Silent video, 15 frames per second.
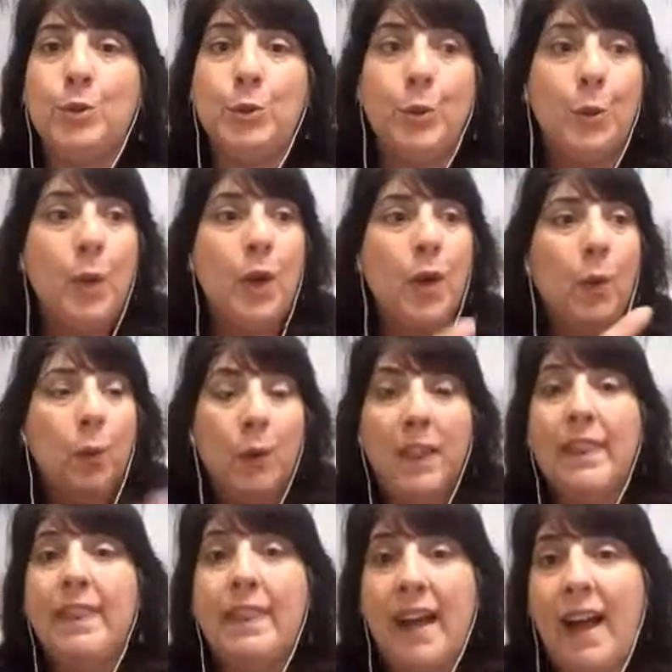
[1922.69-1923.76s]
So
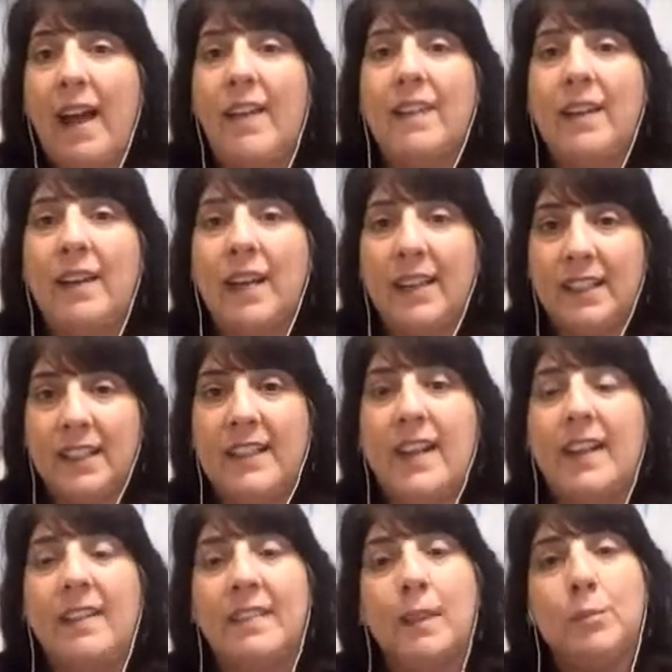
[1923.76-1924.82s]
with that, then I
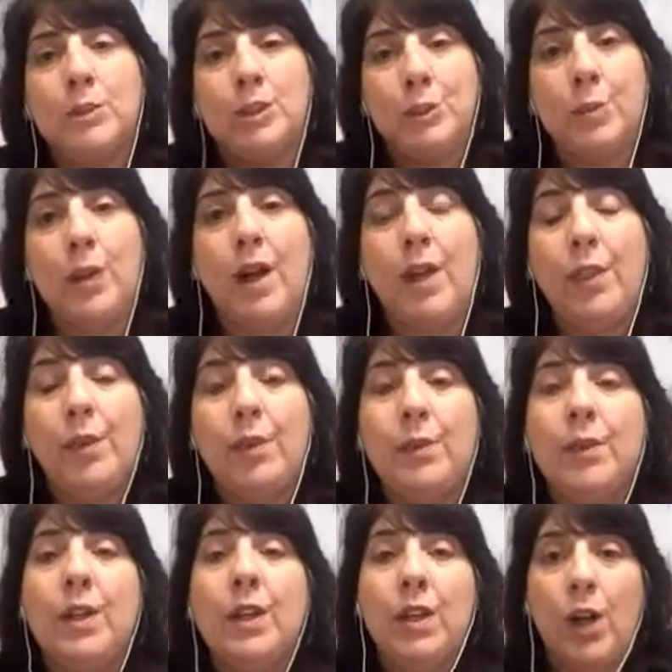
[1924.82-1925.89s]
connect them to
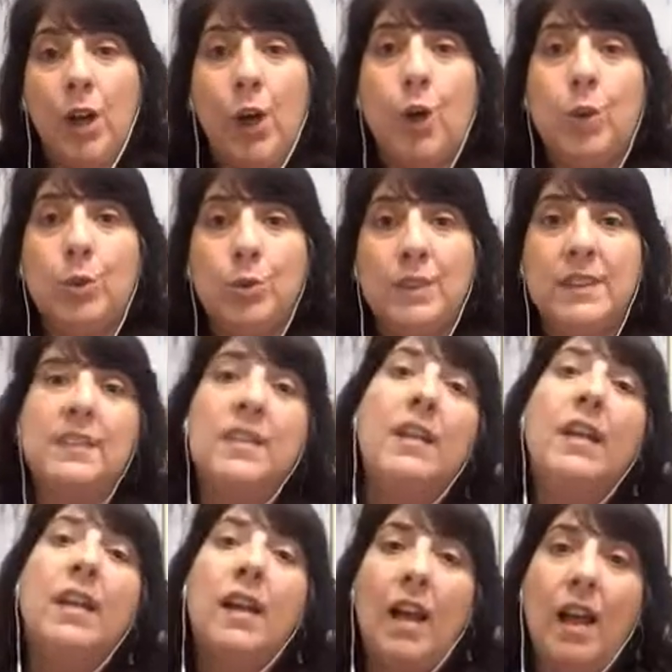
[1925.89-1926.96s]
other hosts
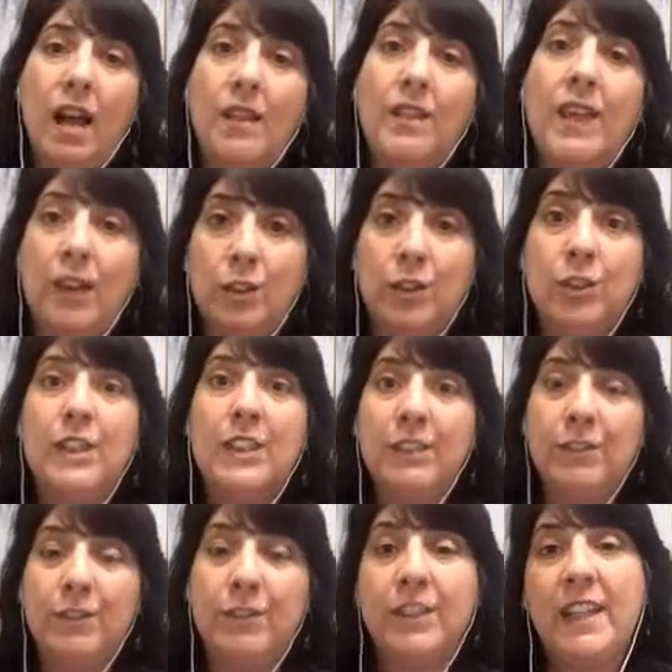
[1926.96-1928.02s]
that are
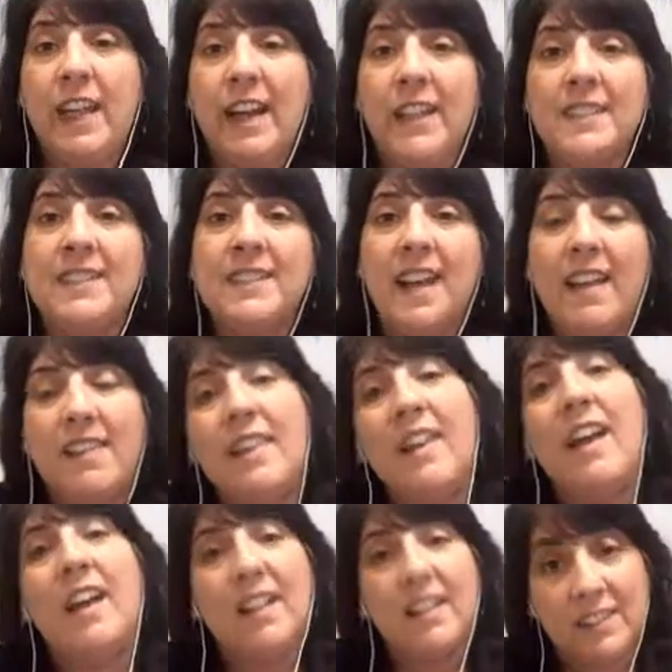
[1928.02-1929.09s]
looking for guests,
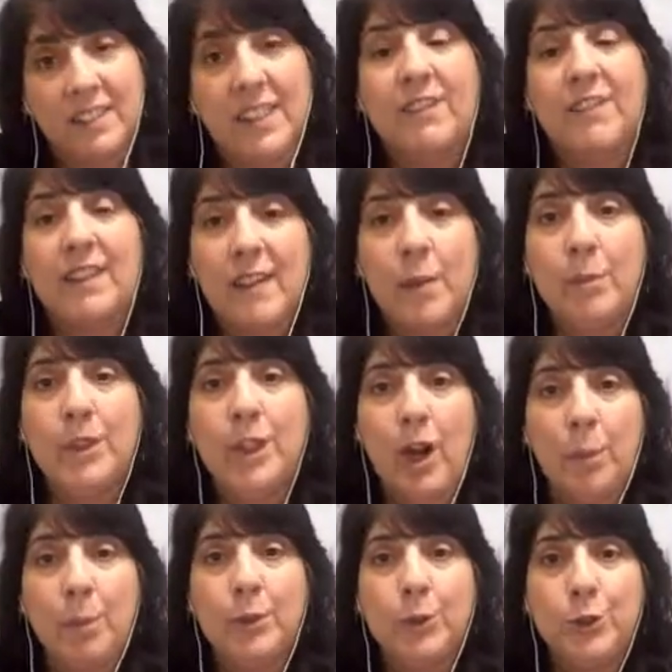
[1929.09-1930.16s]
and giving them the
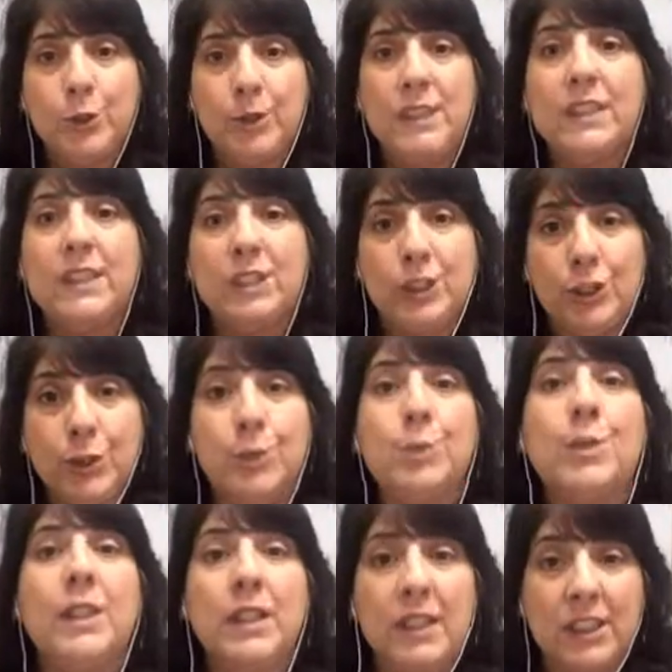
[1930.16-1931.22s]
opportunity
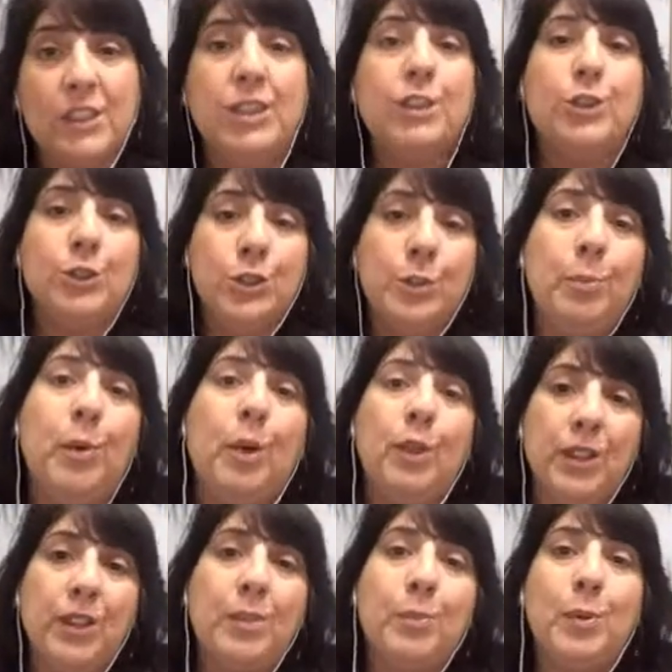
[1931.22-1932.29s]
to continue to
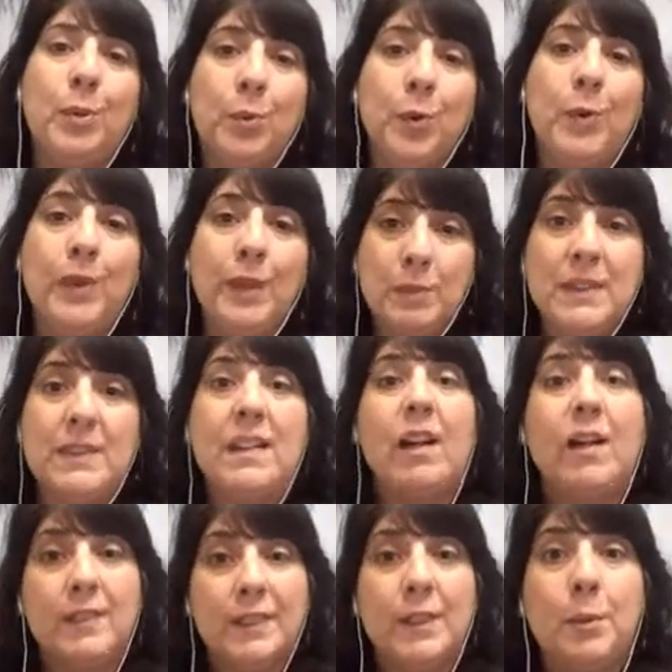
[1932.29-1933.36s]
market and promote
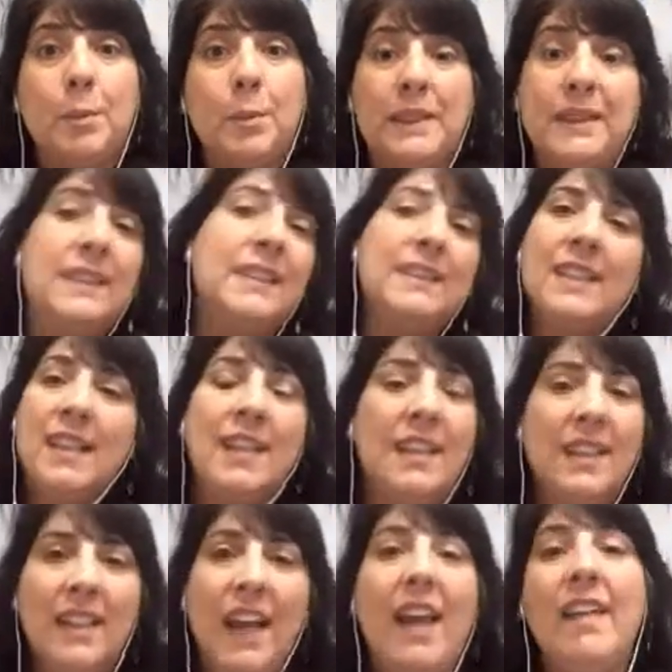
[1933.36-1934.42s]
themselves, their business,
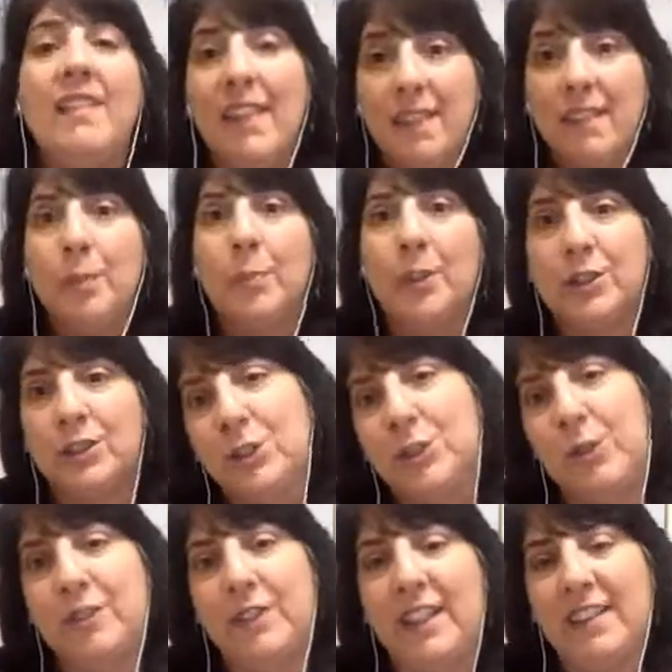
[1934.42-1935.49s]
and then the book
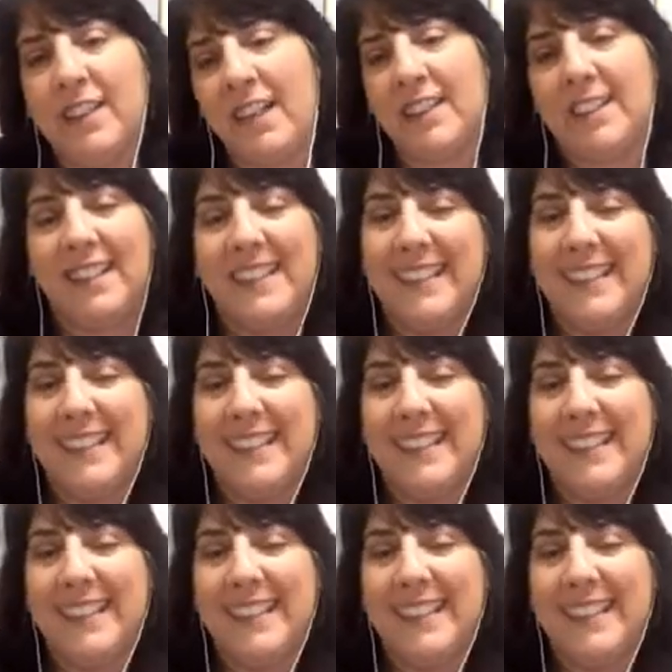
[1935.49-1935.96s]
too, if they'd like.